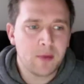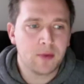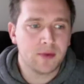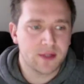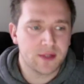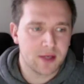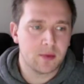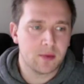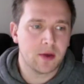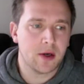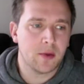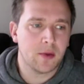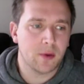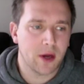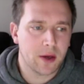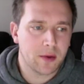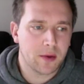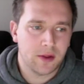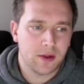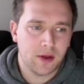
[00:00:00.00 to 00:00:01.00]
did want to
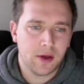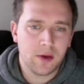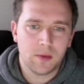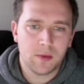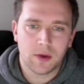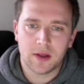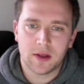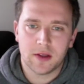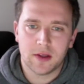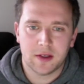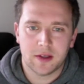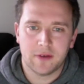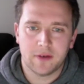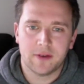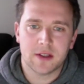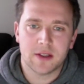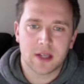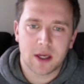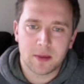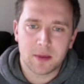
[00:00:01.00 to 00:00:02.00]
work with you, what are the
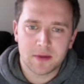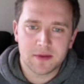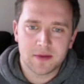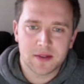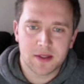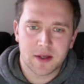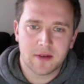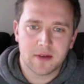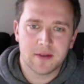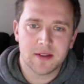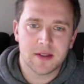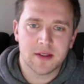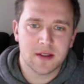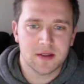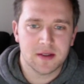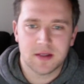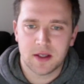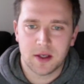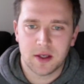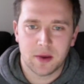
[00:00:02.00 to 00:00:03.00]
different type of
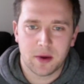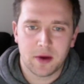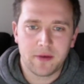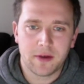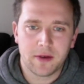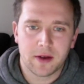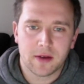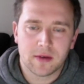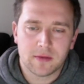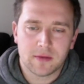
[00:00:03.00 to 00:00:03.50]
services that you offer?